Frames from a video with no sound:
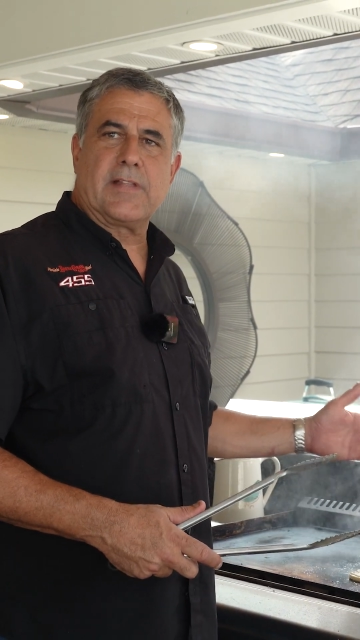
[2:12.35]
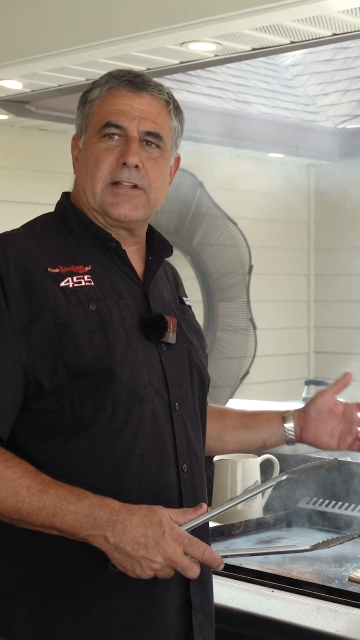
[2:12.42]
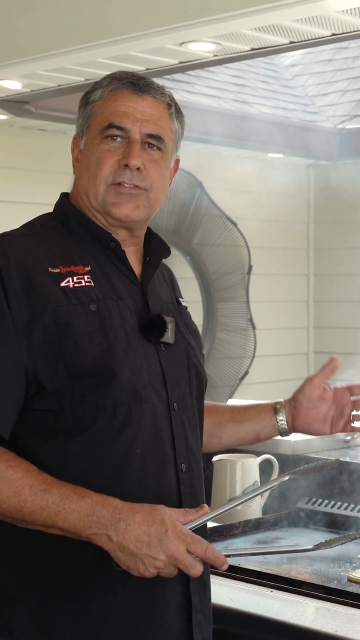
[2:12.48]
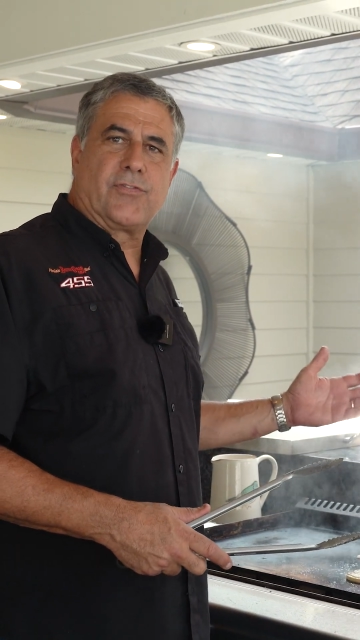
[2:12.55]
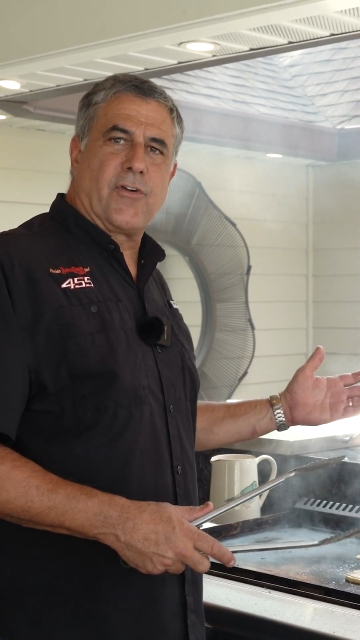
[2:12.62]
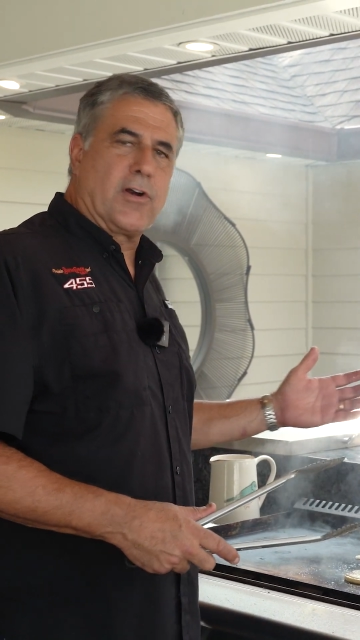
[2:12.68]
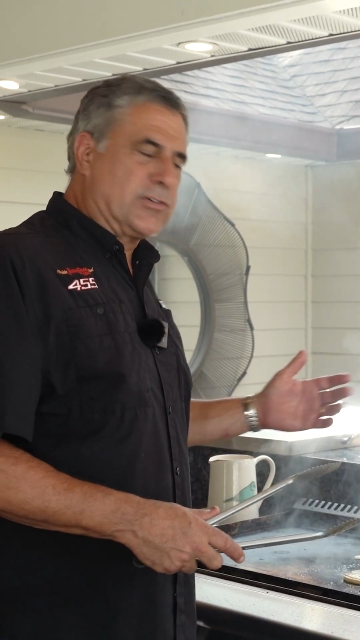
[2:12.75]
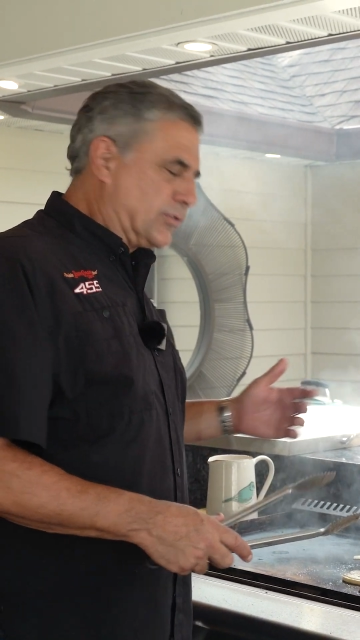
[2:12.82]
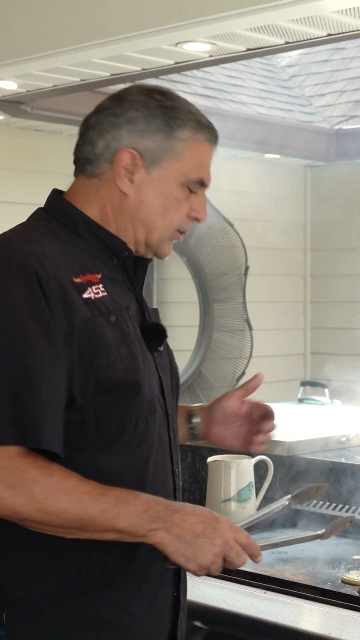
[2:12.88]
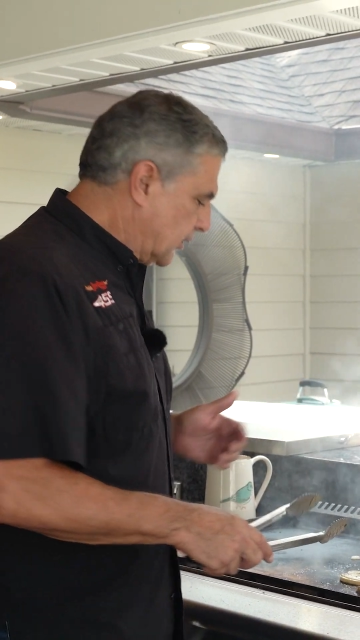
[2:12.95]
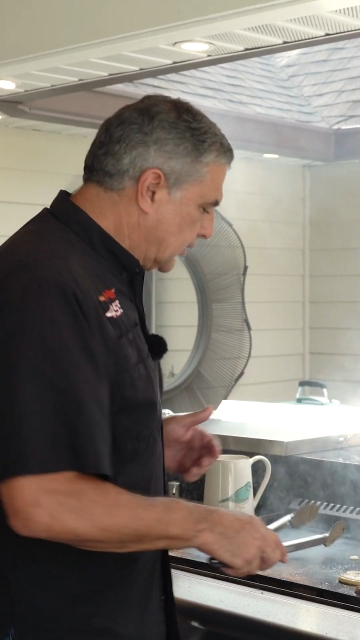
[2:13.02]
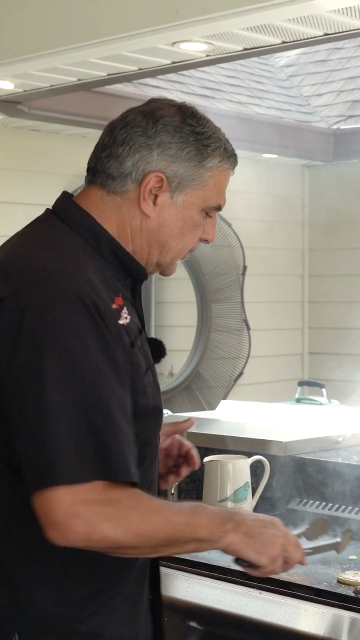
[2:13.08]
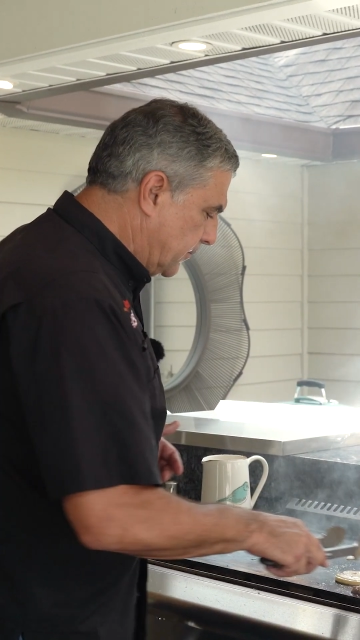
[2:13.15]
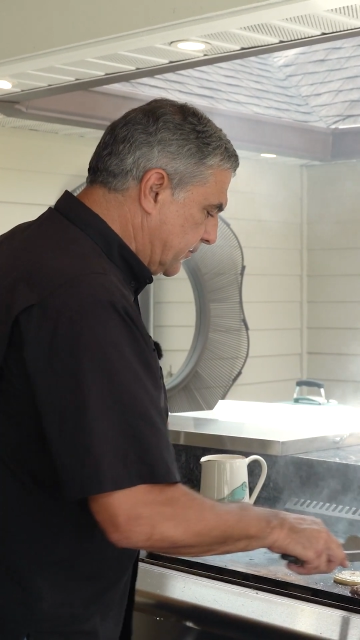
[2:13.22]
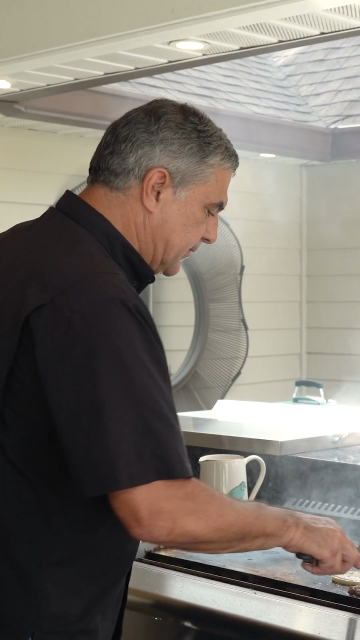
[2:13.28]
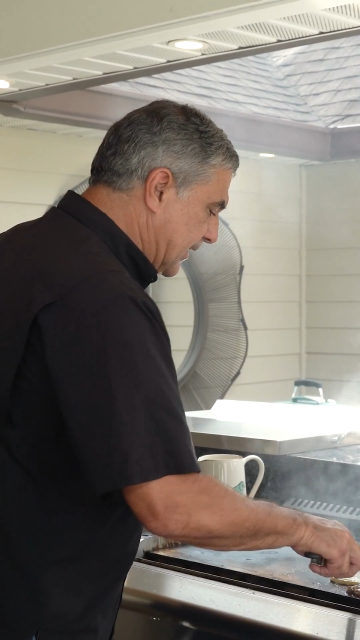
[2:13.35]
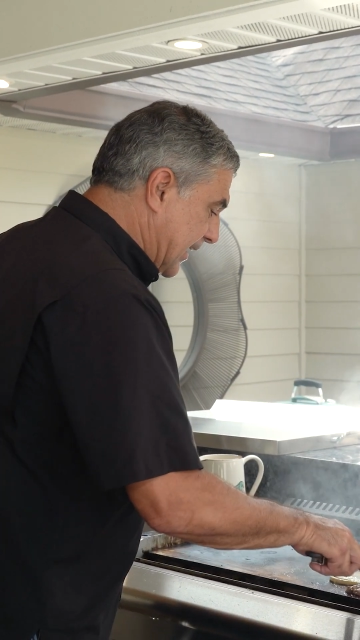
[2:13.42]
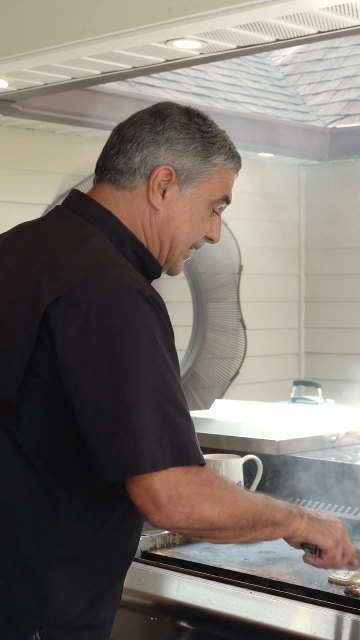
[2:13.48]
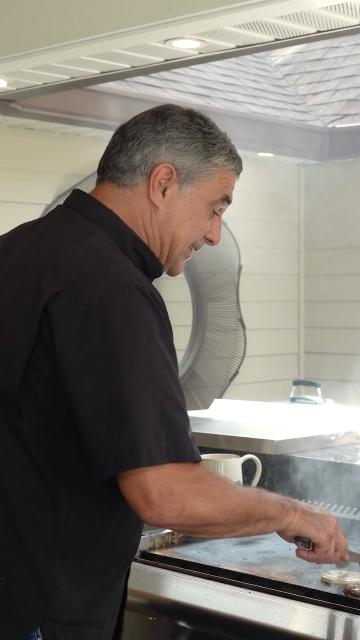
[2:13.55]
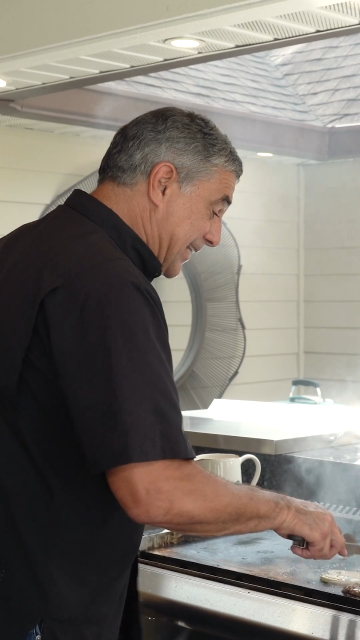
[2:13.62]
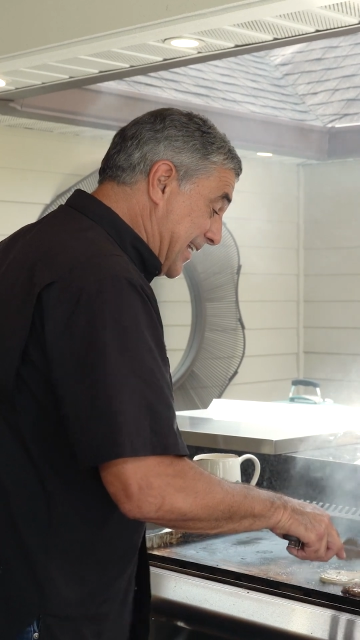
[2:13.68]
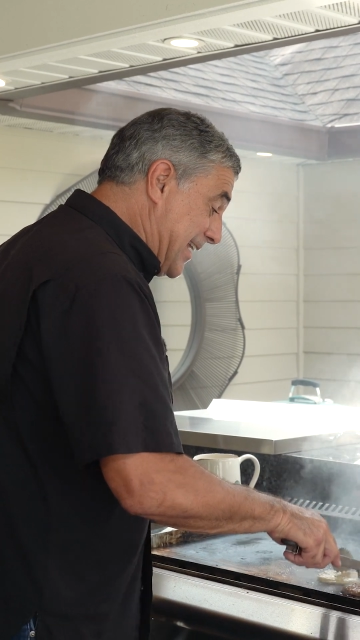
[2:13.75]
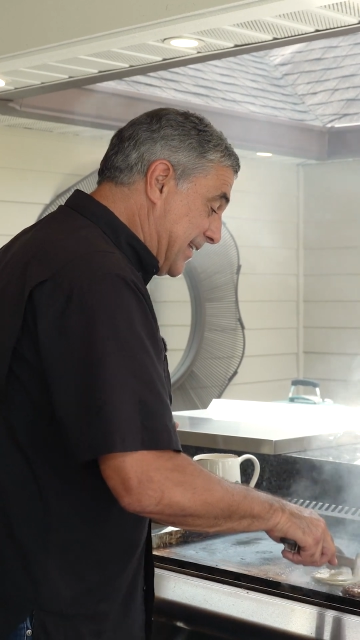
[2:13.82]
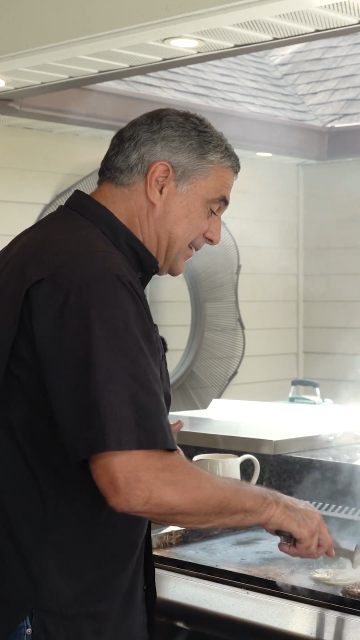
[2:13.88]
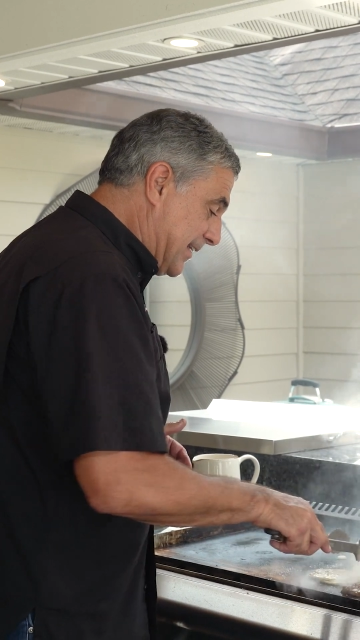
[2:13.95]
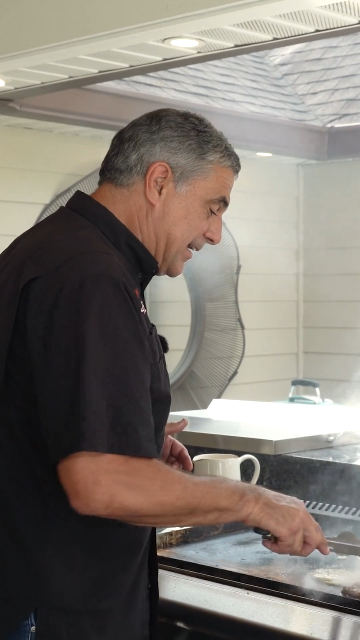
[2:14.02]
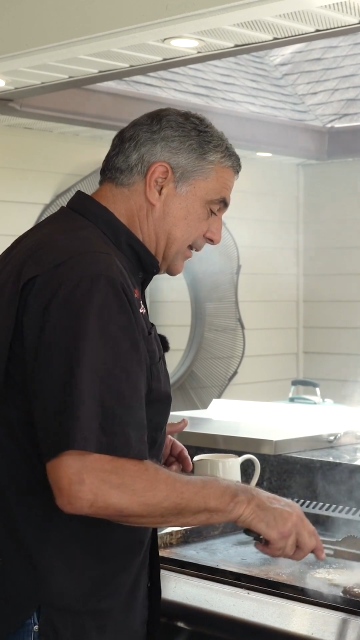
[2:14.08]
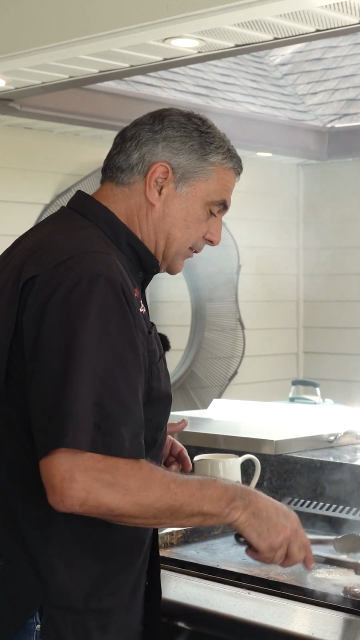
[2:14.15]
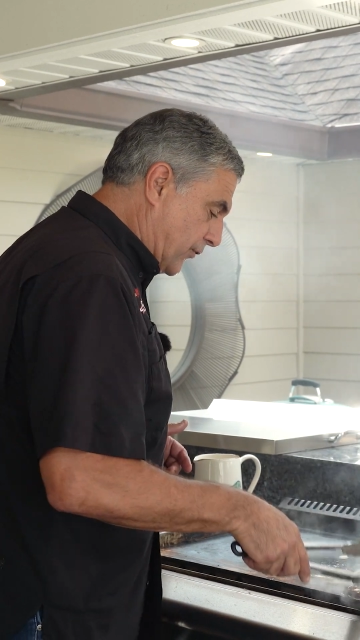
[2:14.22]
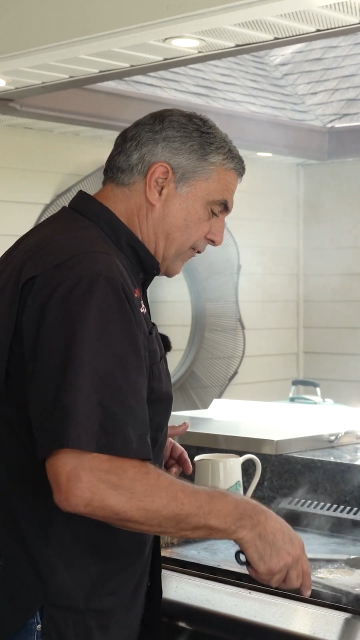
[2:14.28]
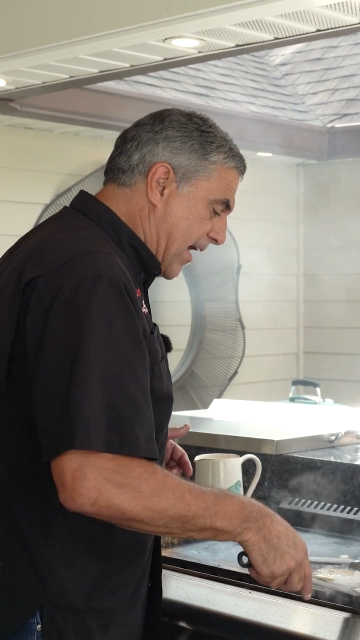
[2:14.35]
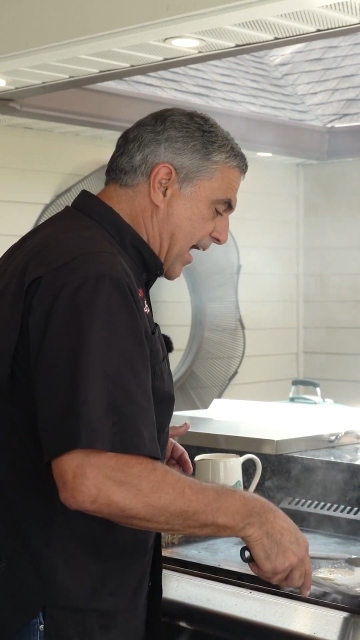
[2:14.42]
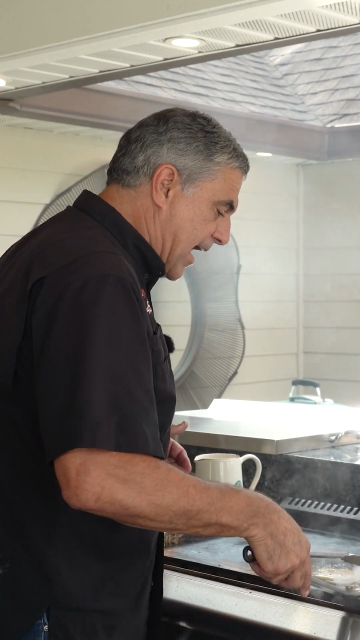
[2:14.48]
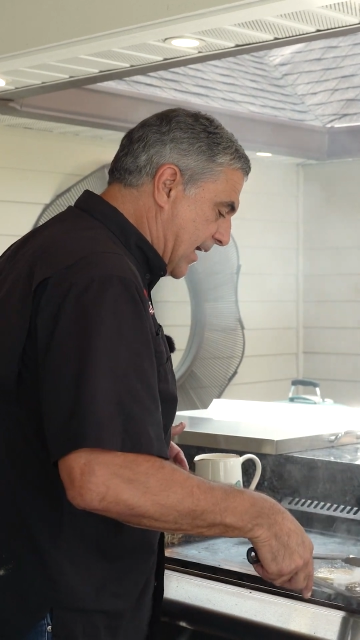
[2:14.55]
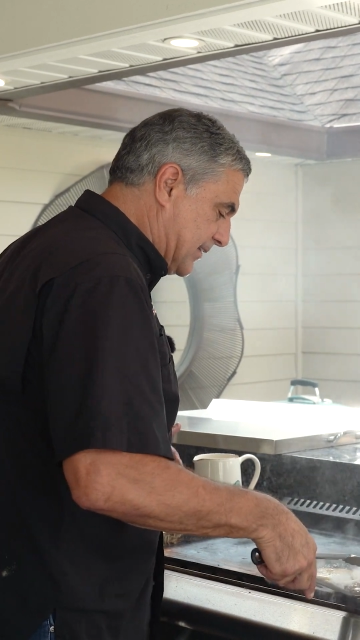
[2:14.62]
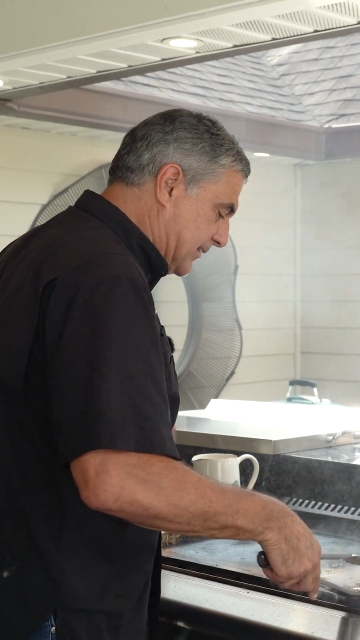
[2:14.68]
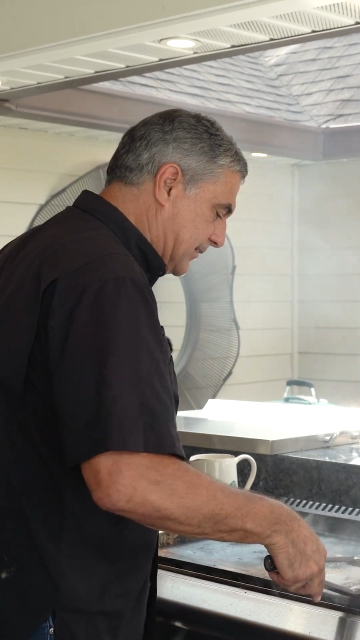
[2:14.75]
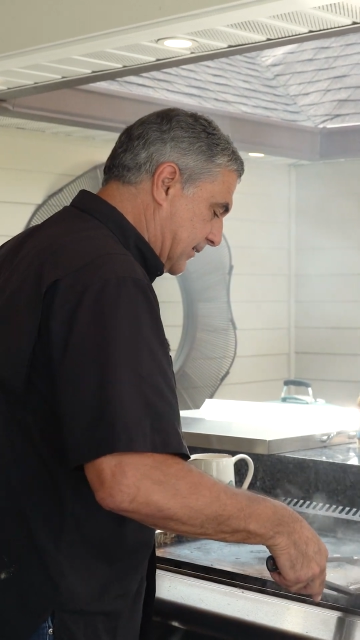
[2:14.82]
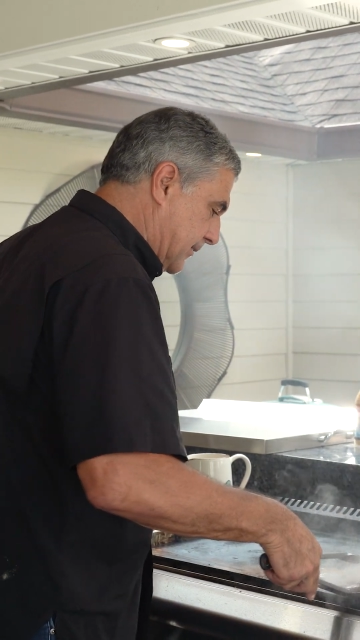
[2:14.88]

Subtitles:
It's versatile, it's easy, it's fast.